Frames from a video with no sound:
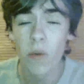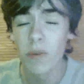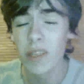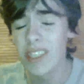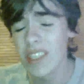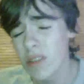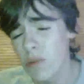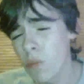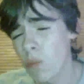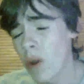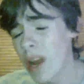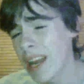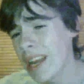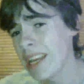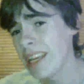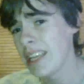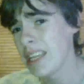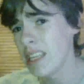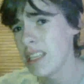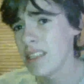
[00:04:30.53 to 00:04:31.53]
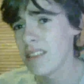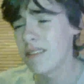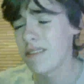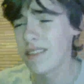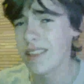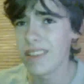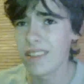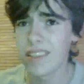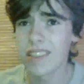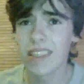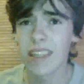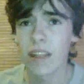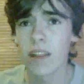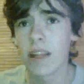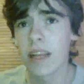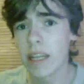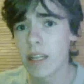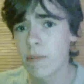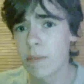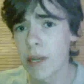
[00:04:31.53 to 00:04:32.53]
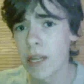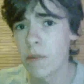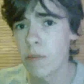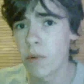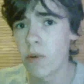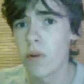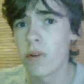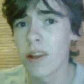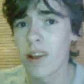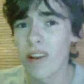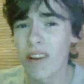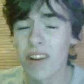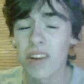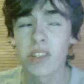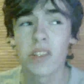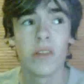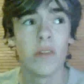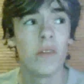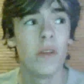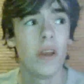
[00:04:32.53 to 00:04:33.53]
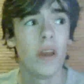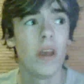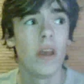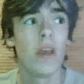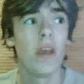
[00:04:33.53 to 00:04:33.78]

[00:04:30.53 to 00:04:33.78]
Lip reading: which is why he's still liked by the board at Arsenal.